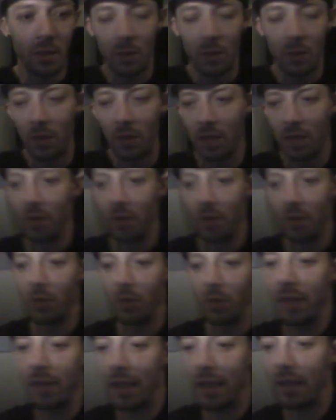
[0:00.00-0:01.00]
We did a little
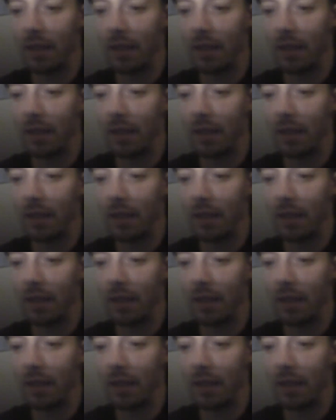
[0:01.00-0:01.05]
thing